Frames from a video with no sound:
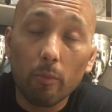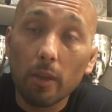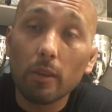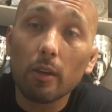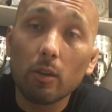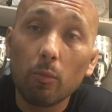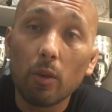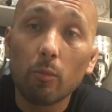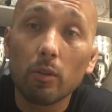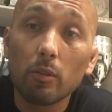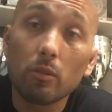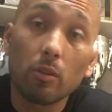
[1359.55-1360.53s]
make that
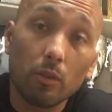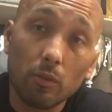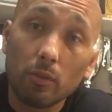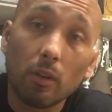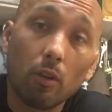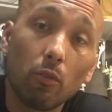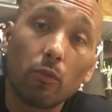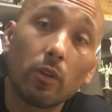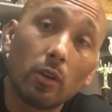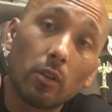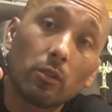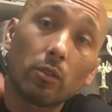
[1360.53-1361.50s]
commitment to yourself,
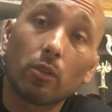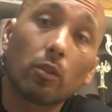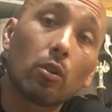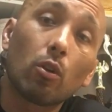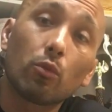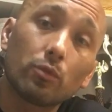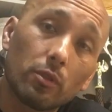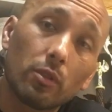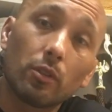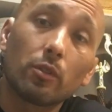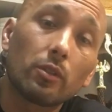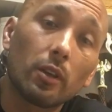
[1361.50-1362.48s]
to your coach,
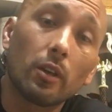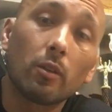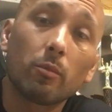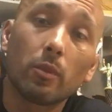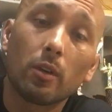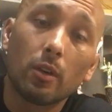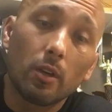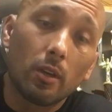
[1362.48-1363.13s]
to your team.